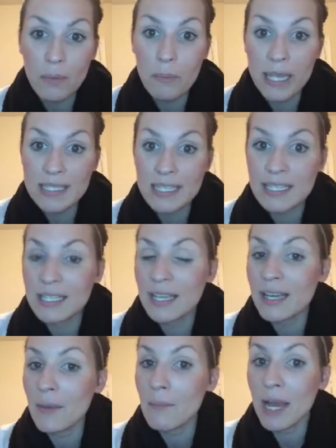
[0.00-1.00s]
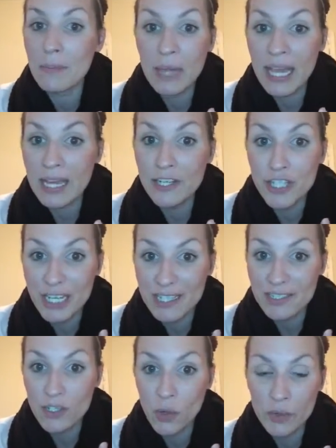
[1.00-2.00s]
basically my page
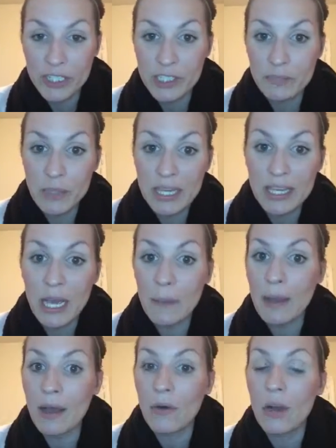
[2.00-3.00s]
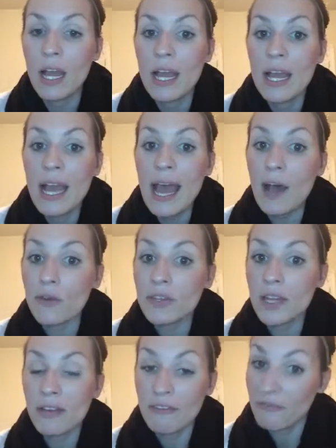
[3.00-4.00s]
is going to be about health,